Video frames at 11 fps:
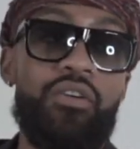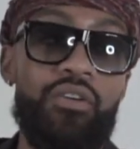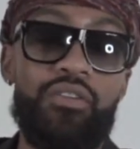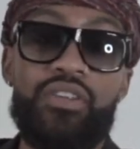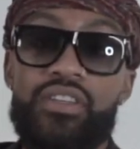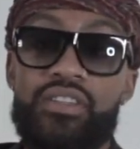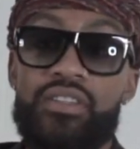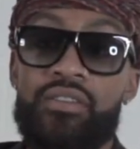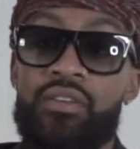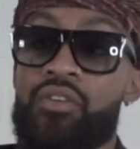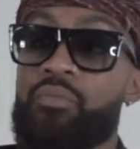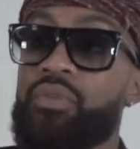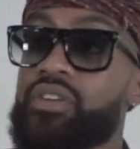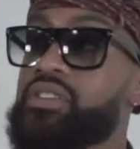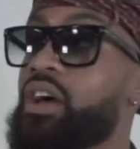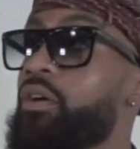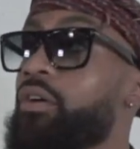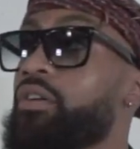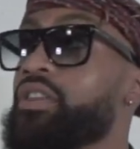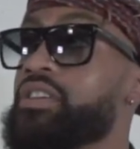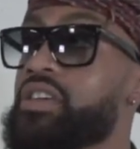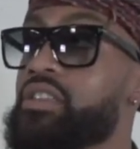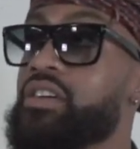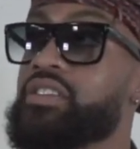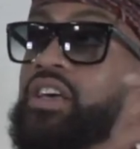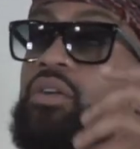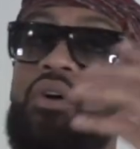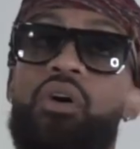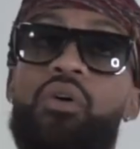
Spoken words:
all this, but it's not all this either, because I don't